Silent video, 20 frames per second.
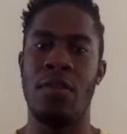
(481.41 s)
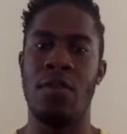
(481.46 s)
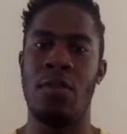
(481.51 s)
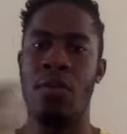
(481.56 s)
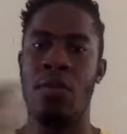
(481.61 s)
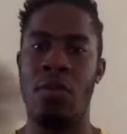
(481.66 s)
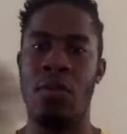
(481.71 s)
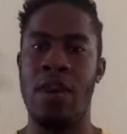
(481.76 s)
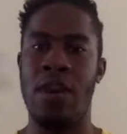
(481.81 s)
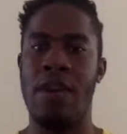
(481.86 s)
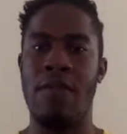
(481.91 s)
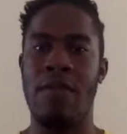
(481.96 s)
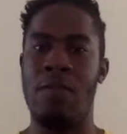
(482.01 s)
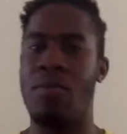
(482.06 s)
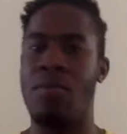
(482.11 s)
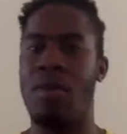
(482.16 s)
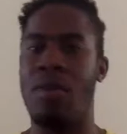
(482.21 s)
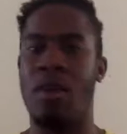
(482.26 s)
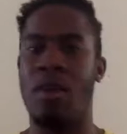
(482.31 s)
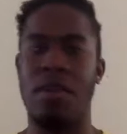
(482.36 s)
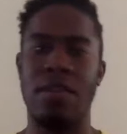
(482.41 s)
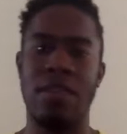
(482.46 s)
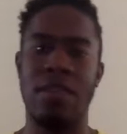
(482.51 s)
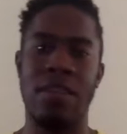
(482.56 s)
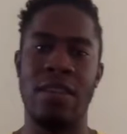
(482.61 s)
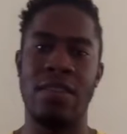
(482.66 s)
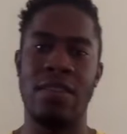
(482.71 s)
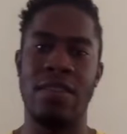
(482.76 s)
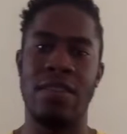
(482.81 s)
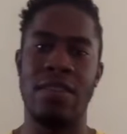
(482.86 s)
through whatever
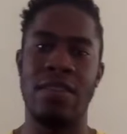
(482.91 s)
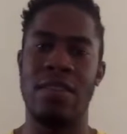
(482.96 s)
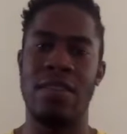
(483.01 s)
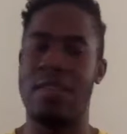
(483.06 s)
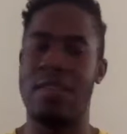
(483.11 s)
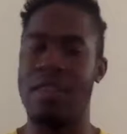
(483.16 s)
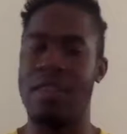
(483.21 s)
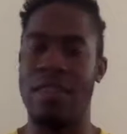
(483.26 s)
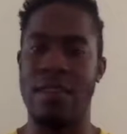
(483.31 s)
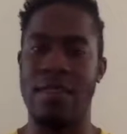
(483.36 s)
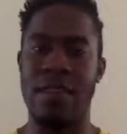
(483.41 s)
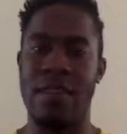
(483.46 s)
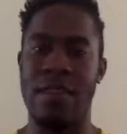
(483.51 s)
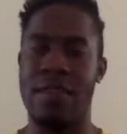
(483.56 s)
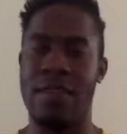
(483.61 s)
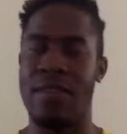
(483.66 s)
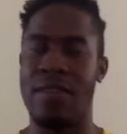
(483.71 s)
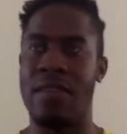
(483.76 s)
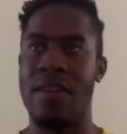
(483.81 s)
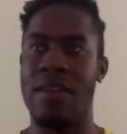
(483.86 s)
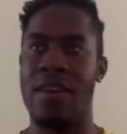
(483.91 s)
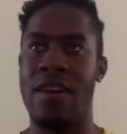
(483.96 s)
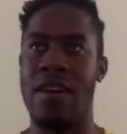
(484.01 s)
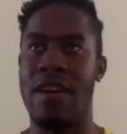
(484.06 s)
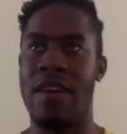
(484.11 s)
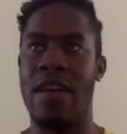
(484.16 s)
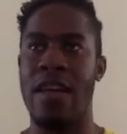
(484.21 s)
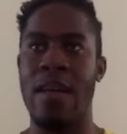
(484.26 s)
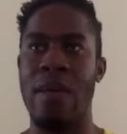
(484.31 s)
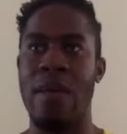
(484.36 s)
process is
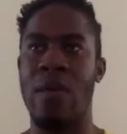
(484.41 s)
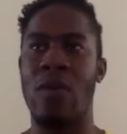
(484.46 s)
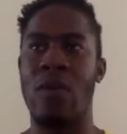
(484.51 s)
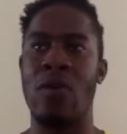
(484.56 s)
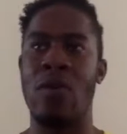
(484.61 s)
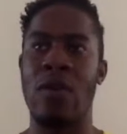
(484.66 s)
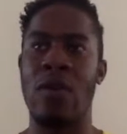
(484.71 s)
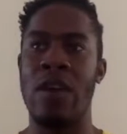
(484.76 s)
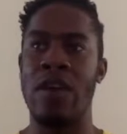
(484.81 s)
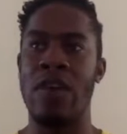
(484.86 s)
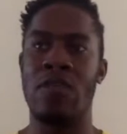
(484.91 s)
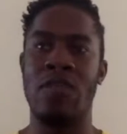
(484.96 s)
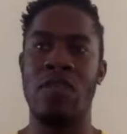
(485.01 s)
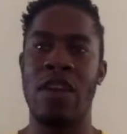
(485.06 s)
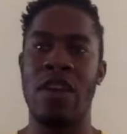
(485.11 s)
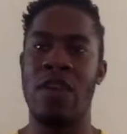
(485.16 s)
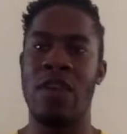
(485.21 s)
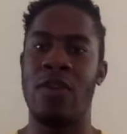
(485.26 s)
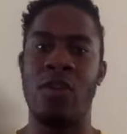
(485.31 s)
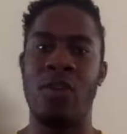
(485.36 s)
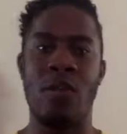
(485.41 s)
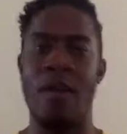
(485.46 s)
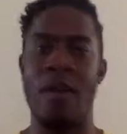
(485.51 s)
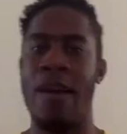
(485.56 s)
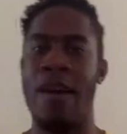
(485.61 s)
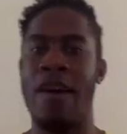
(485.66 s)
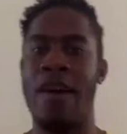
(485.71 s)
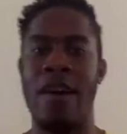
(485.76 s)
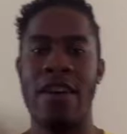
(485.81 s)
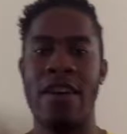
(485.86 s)
necessary, chemical, energetical,
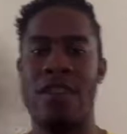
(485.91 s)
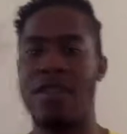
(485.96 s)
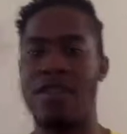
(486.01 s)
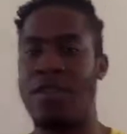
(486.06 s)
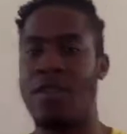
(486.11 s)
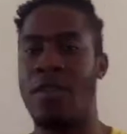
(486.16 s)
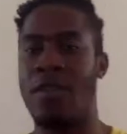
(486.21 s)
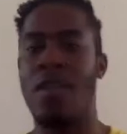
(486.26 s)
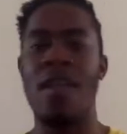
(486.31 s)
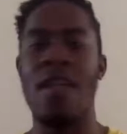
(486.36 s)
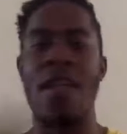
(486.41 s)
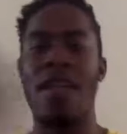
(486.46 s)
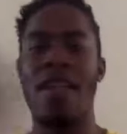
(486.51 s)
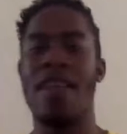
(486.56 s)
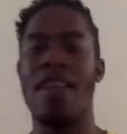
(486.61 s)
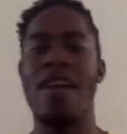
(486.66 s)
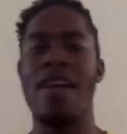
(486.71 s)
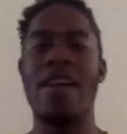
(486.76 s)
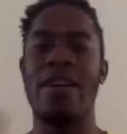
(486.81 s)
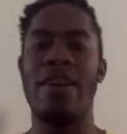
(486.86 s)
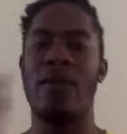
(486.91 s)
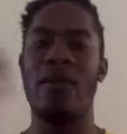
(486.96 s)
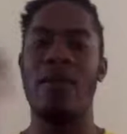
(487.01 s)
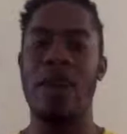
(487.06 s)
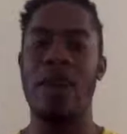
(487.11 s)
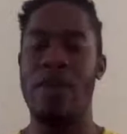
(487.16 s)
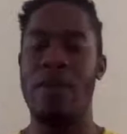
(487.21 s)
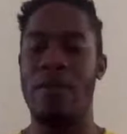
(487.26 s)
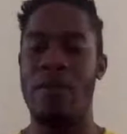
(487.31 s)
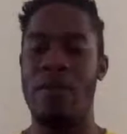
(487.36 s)
bioenergetical,
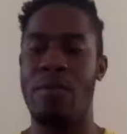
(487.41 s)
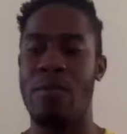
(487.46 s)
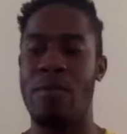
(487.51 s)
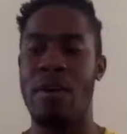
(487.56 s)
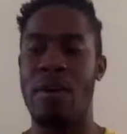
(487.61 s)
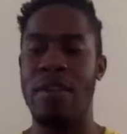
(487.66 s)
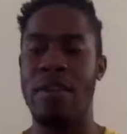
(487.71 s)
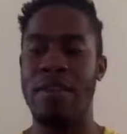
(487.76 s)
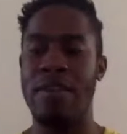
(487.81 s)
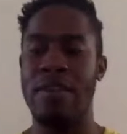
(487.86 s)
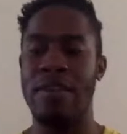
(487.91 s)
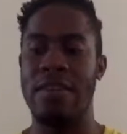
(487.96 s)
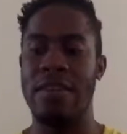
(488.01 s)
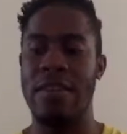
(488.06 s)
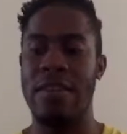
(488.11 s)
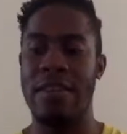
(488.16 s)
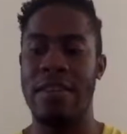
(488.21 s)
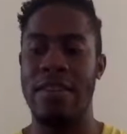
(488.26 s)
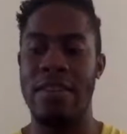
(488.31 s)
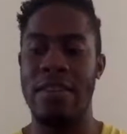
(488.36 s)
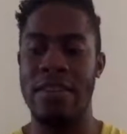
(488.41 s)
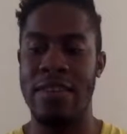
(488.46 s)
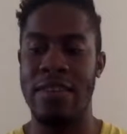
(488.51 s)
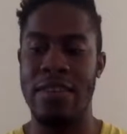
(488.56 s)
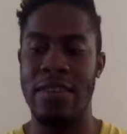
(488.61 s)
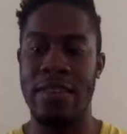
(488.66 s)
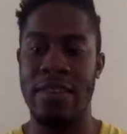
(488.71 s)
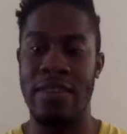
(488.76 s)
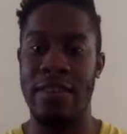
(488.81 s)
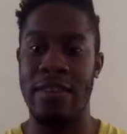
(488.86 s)
whatever process that's
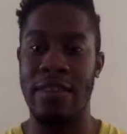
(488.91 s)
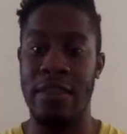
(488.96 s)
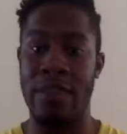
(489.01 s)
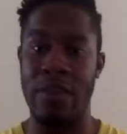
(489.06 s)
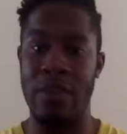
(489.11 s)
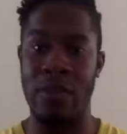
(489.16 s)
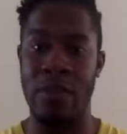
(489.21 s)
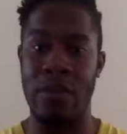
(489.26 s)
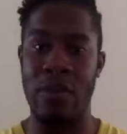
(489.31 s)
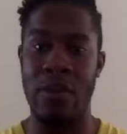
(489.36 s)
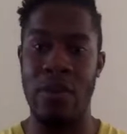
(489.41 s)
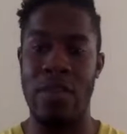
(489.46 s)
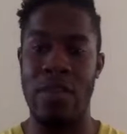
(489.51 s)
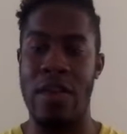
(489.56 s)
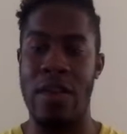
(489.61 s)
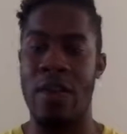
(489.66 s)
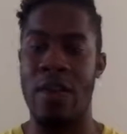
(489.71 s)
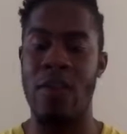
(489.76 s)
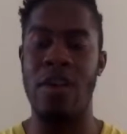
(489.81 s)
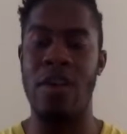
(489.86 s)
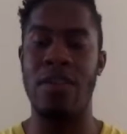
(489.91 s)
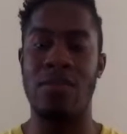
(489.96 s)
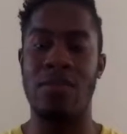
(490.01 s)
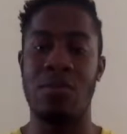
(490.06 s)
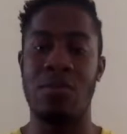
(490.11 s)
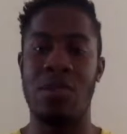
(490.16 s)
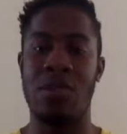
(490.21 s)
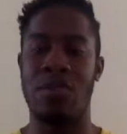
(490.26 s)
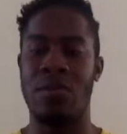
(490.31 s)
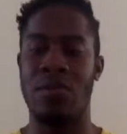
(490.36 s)
necessary to convert that raw
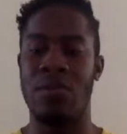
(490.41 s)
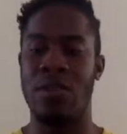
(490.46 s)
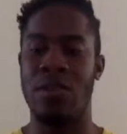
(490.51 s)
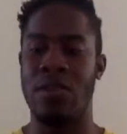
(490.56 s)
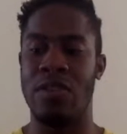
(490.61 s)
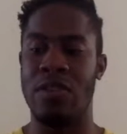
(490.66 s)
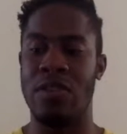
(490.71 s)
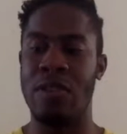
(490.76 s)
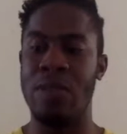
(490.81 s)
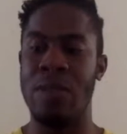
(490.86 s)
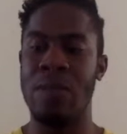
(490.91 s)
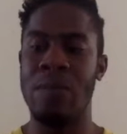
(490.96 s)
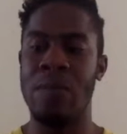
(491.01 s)
resource